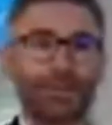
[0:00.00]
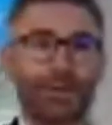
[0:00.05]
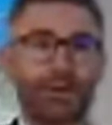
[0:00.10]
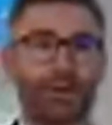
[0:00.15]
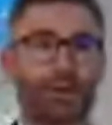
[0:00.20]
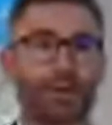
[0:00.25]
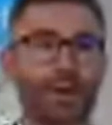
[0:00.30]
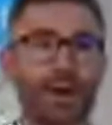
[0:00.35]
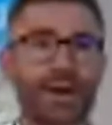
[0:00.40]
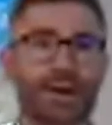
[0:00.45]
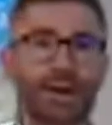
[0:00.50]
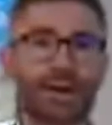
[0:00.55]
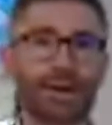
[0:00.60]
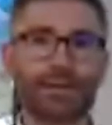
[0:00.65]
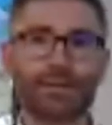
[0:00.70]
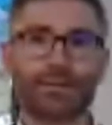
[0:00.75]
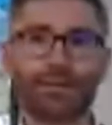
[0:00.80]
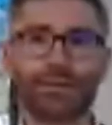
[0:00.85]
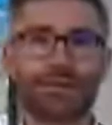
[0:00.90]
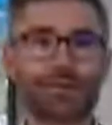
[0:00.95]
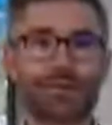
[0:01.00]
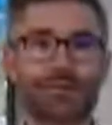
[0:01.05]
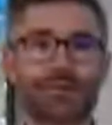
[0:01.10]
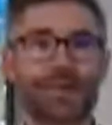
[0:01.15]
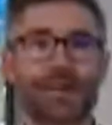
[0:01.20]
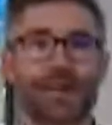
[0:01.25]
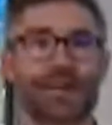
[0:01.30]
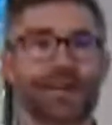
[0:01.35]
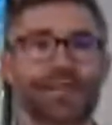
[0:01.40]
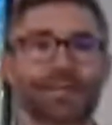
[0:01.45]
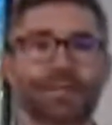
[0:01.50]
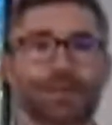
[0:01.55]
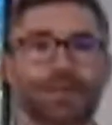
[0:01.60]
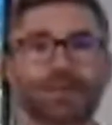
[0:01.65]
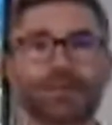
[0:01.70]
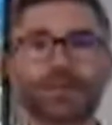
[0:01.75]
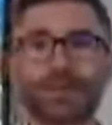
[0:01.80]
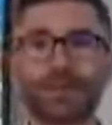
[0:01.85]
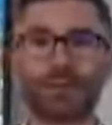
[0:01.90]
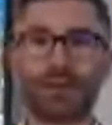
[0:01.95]
motorway for 2 days
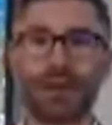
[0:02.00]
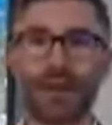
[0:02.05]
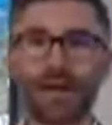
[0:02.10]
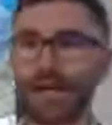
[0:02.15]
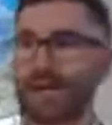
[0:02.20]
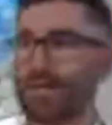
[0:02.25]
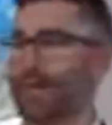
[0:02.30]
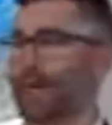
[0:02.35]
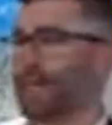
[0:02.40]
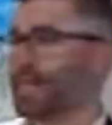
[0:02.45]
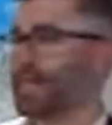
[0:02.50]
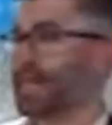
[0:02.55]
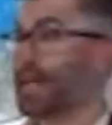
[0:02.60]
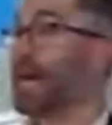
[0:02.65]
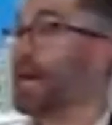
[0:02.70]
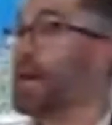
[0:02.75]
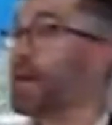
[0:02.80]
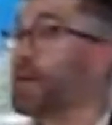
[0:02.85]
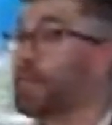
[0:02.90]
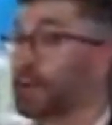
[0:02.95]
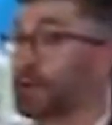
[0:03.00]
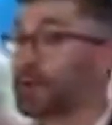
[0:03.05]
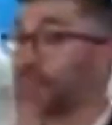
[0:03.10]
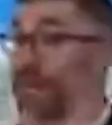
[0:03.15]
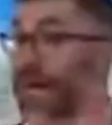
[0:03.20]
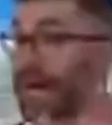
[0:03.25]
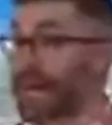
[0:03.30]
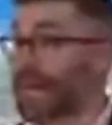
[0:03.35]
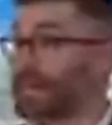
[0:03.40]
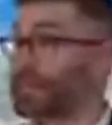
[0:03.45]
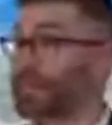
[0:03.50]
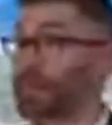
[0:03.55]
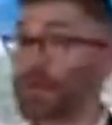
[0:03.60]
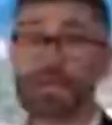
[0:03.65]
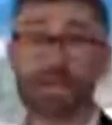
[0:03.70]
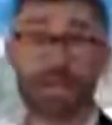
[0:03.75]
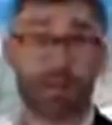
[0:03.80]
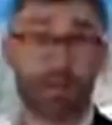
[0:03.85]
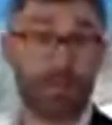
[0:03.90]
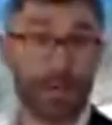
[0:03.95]
because you don't like meat. But you can
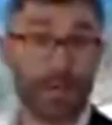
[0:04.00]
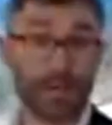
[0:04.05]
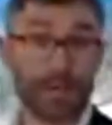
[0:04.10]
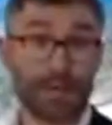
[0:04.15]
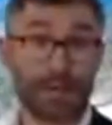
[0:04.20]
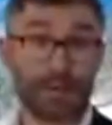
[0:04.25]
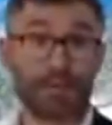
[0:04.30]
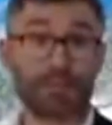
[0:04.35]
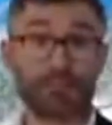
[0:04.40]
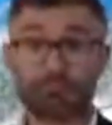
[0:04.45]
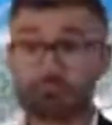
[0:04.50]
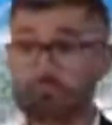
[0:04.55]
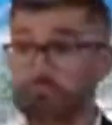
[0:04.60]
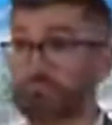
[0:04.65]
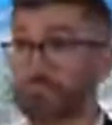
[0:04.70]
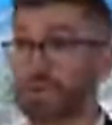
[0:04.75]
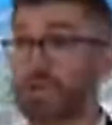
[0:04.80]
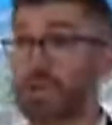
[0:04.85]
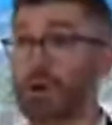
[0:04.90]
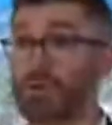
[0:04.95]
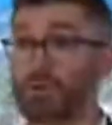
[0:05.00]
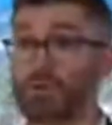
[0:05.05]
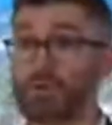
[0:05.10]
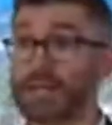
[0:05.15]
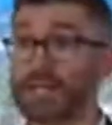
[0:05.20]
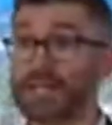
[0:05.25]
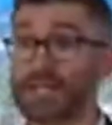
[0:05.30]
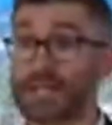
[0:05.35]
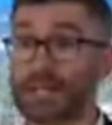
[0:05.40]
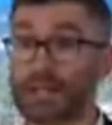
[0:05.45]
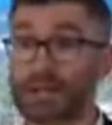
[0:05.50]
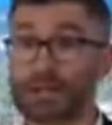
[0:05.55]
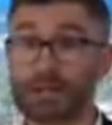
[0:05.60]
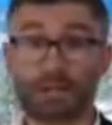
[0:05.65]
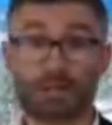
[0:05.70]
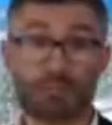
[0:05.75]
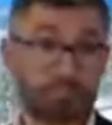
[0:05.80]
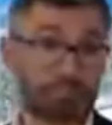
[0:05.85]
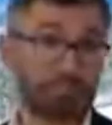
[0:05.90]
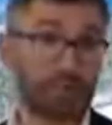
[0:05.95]
express that opinion in offline
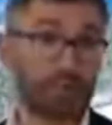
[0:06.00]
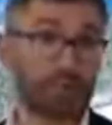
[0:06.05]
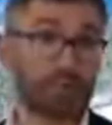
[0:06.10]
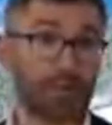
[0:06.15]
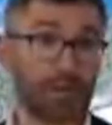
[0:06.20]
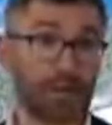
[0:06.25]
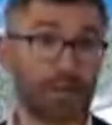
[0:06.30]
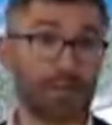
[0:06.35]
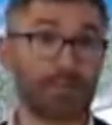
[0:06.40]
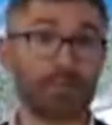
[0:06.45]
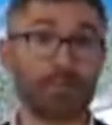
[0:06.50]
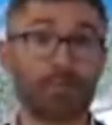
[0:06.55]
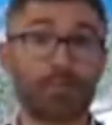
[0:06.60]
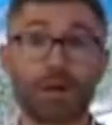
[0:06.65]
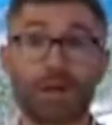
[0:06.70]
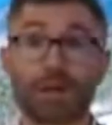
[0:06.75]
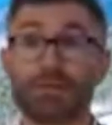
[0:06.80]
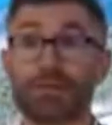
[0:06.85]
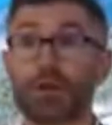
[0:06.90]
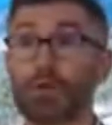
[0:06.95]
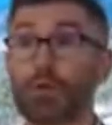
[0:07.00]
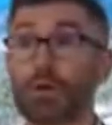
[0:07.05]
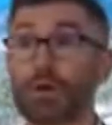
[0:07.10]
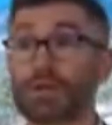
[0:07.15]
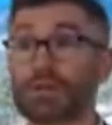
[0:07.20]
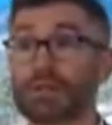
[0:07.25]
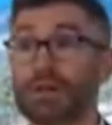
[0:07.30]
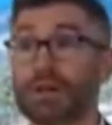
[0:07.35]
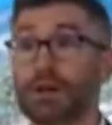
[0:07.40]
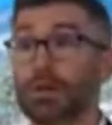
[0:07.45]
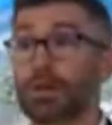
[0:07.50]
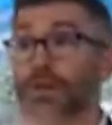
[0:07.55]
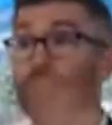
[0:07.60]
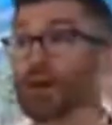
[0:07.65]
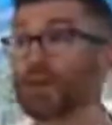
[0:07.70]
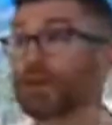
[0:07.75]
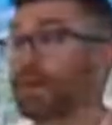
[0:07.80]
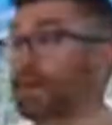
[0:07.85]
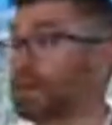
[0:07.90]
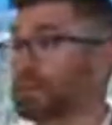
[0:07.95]
settings, usually whenever you want,
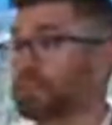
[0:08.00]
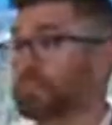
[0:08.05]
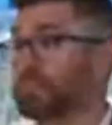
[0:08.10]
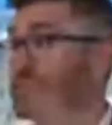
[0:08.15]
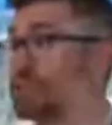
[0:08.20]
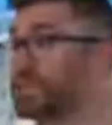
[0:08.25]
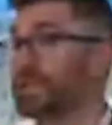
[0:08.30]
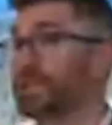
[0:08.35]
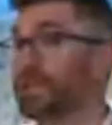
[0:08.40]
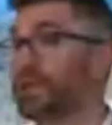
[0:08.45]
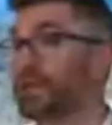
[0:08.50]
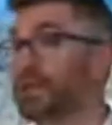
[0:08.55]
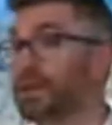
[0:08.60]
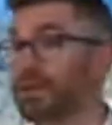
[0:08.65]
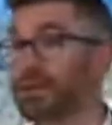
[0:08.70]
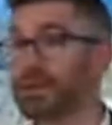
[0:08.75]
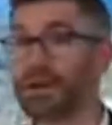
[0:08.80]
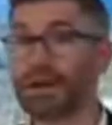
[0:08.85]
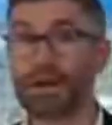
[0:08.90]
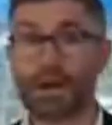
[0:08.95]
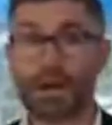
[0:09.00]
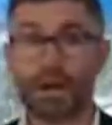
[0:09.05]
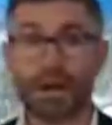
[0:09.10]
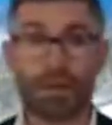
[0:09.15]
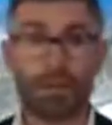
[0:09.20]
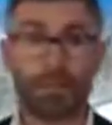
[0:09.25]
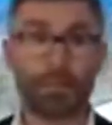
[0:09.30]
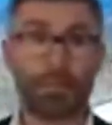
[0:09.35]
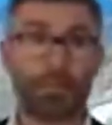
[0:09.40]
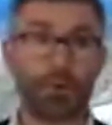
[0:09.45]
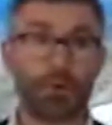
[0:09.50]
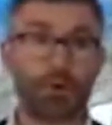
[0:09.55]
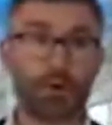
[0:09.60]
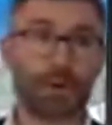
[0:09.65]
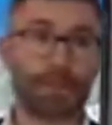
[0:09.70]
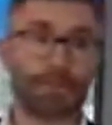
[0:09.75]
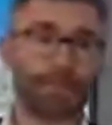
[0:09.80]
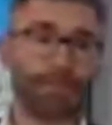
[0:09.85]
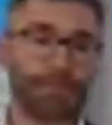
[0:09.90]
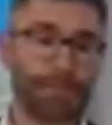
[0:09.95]
without any particular
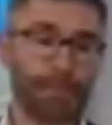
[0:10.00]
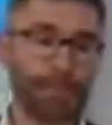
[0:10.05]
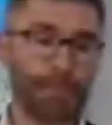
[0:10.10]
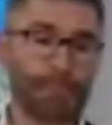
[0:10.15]
burden.